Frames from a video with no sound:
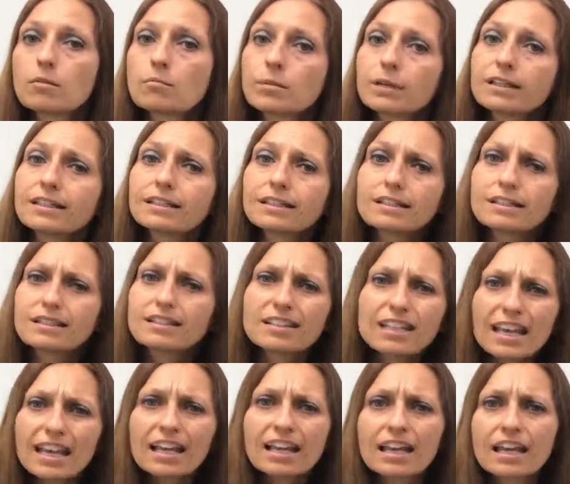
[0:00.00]
But
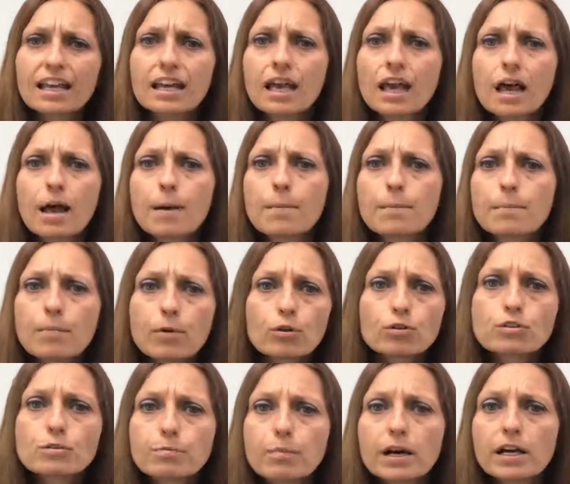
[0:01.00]
Nelly,
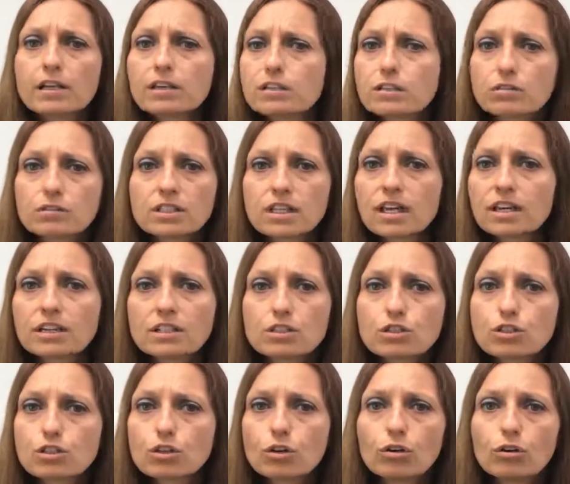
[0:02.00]
most buyers or
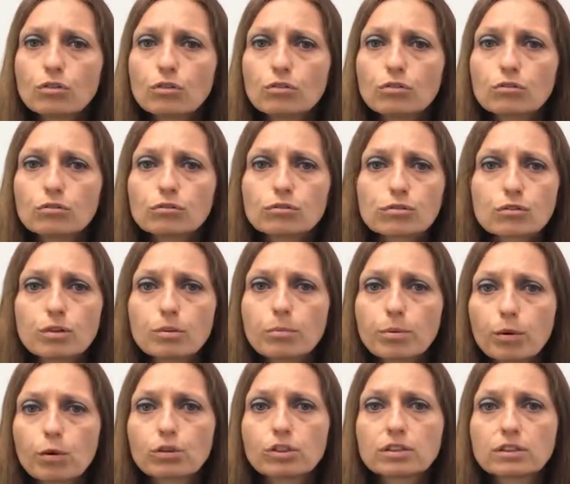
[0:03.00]
tenants go to the
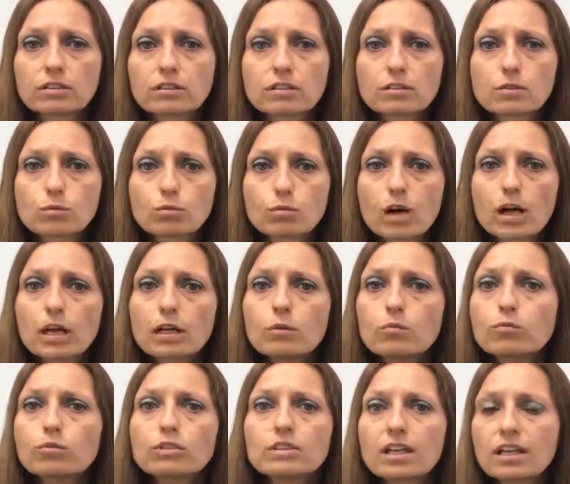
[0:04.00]
portals. Why
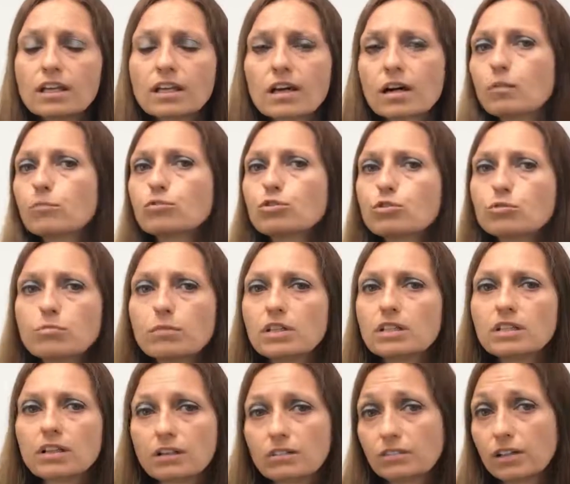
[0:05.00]
would they come to me
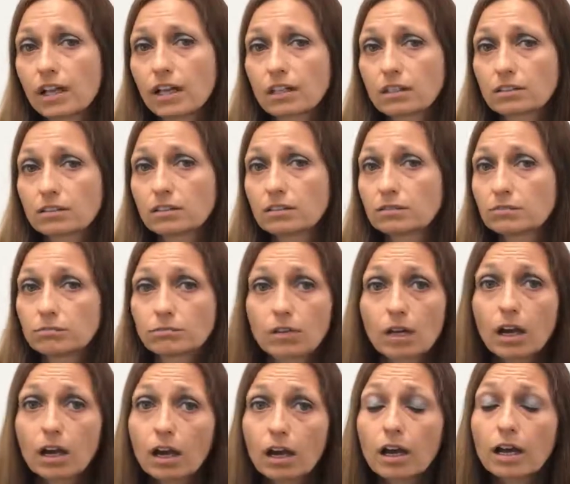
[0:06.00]
direct?
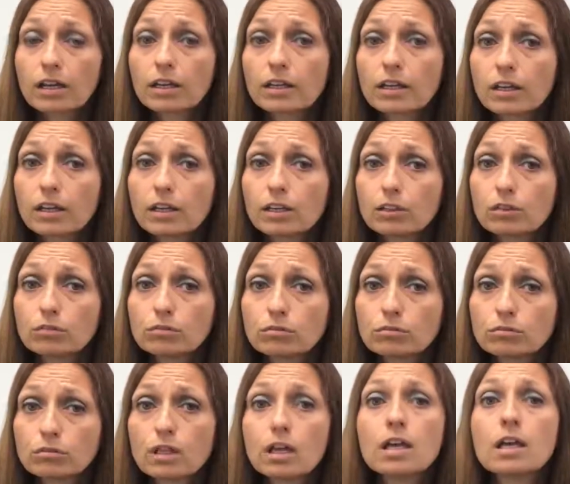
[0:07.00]
I hear
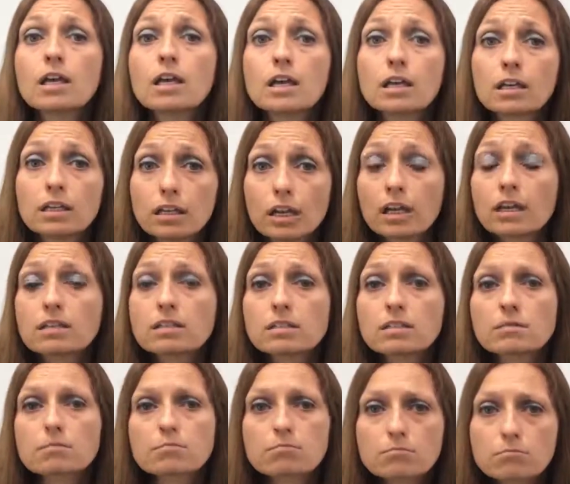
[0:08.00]
you.
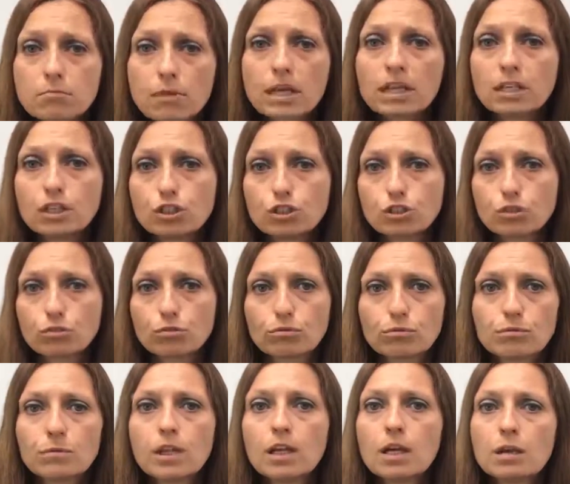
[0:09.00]
Yes, many do.
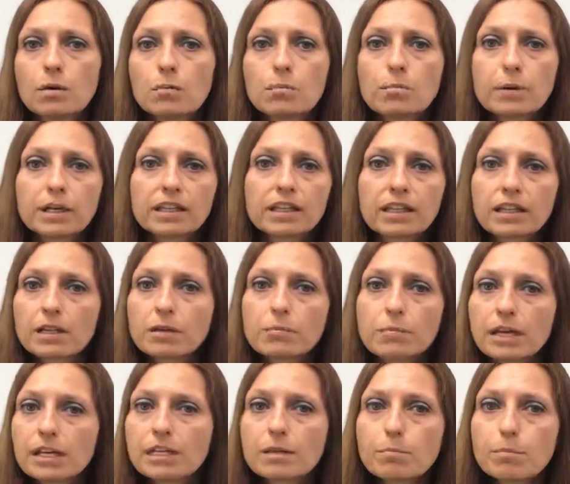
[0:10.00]
But there are
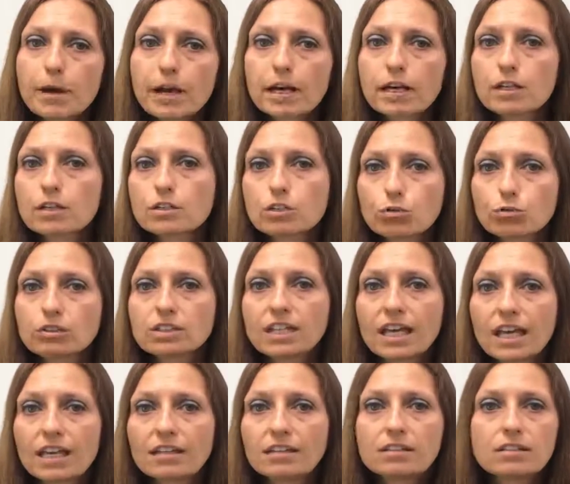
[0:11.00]
many buyers or
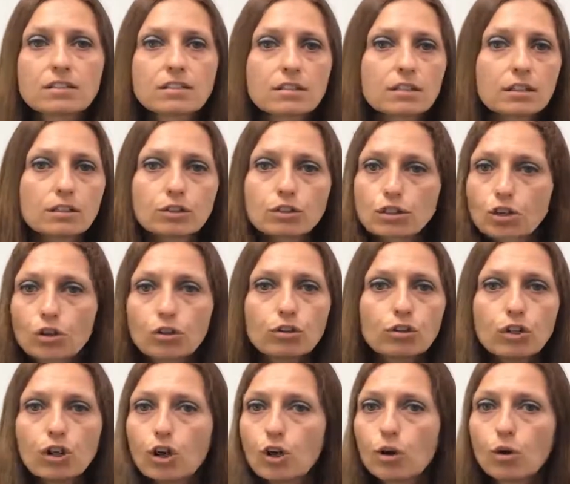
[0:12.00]
tenants that
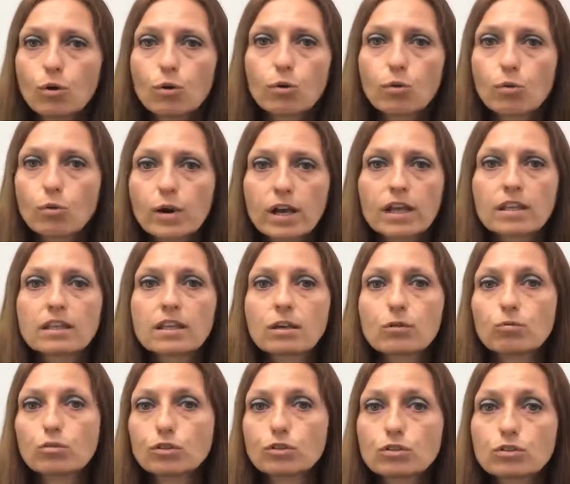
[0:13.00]
don't know where they
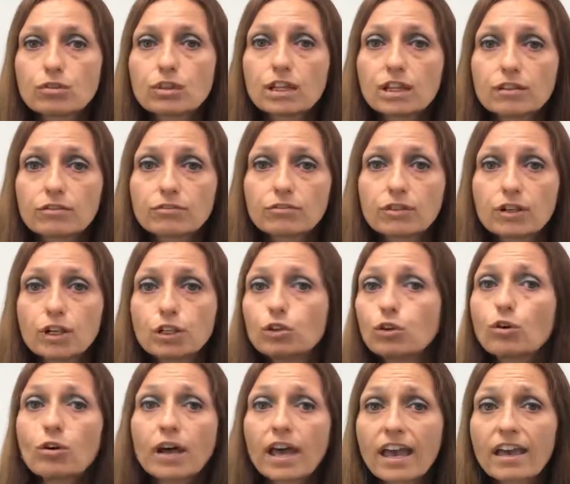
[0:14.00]
want to live.
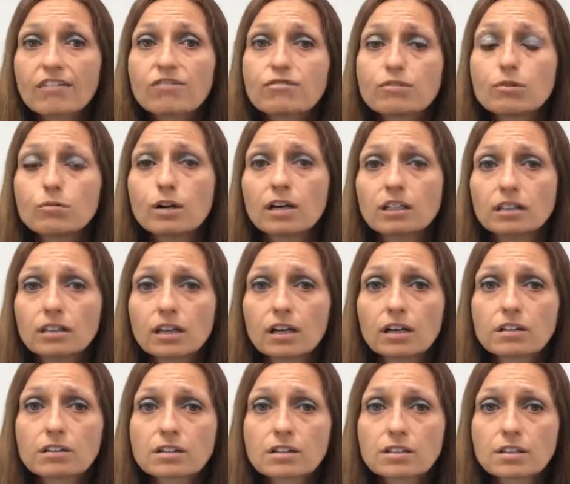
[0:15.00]
Not everyone
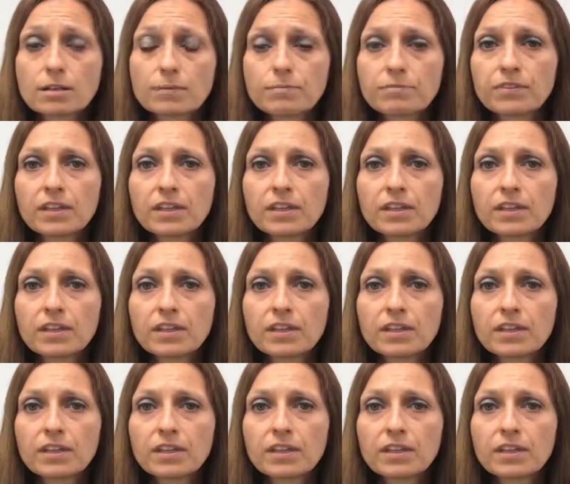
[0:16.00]
does.